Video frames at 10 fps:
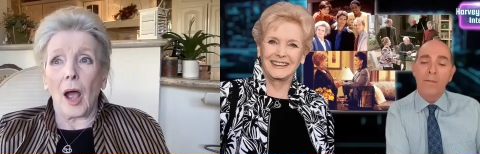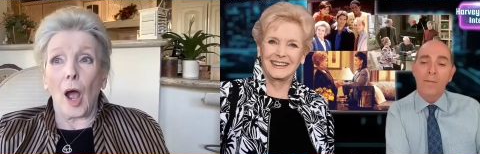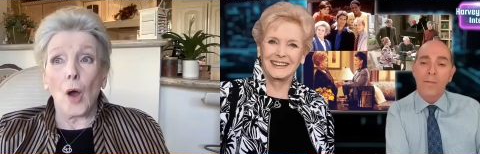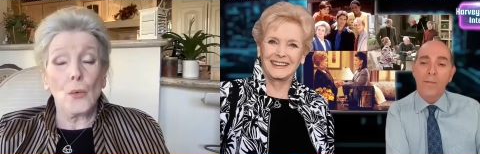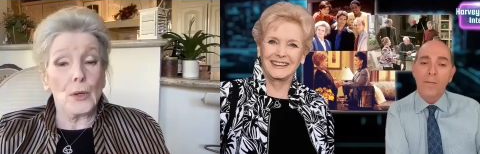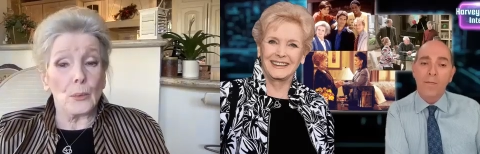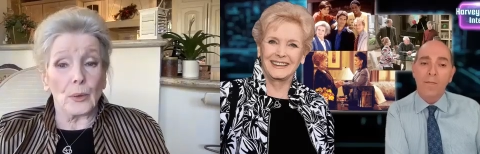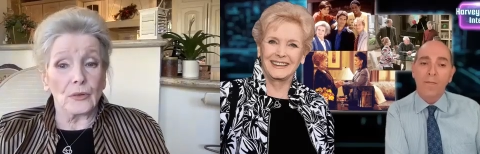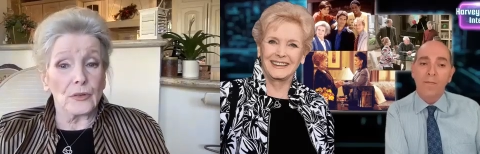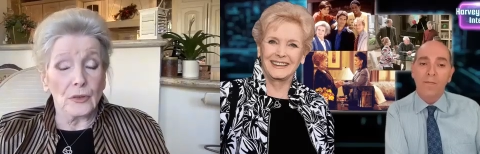Speaker 1: oh, you
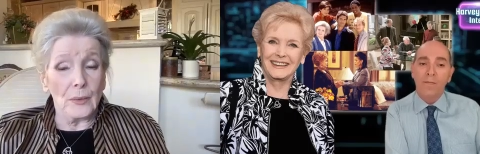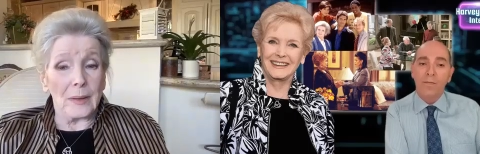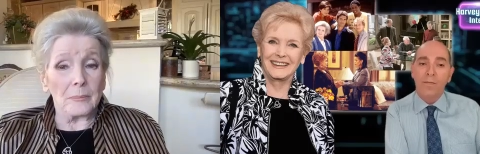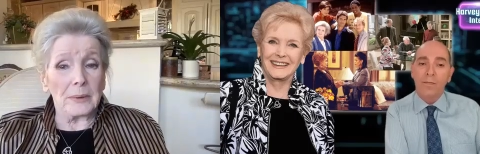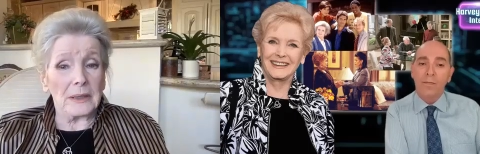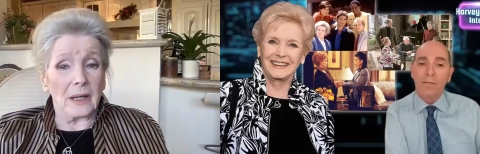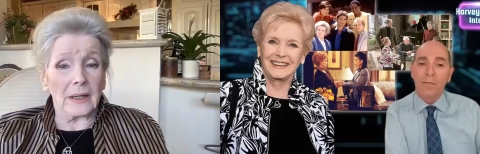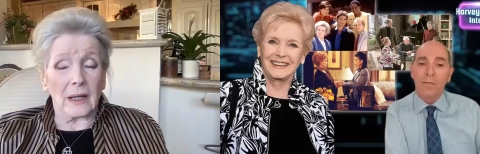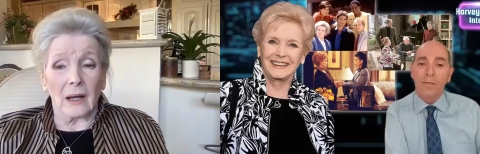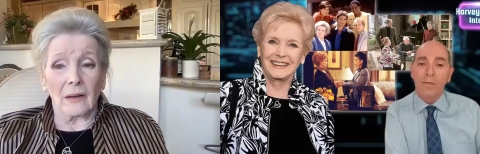can do it, but I
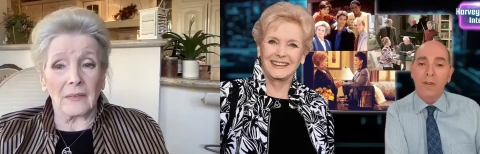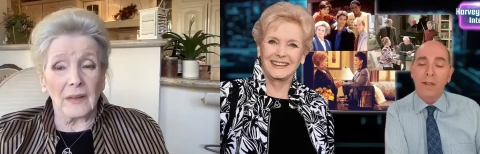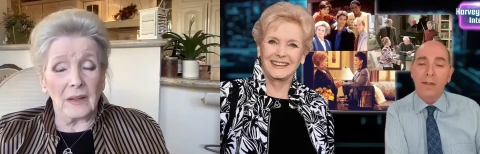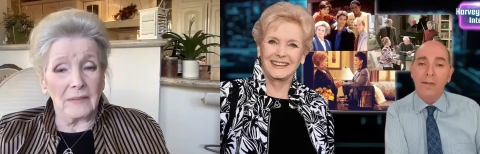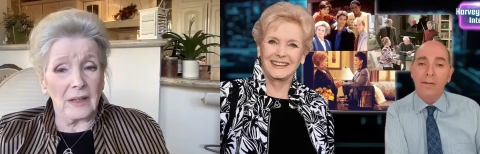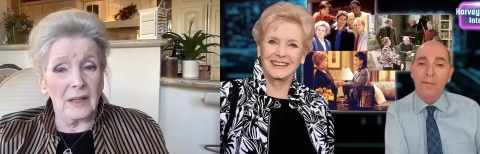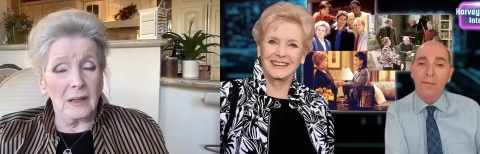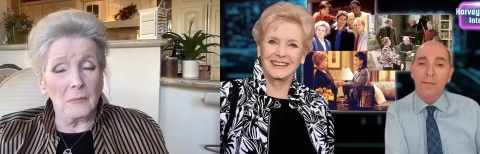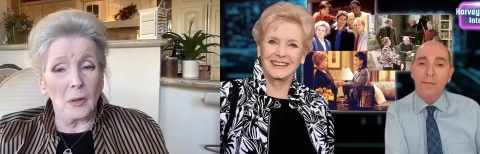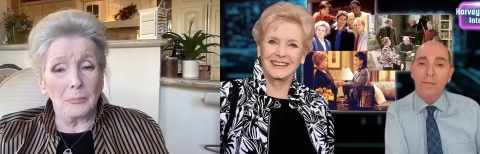can't think of
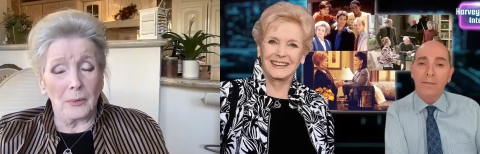anything more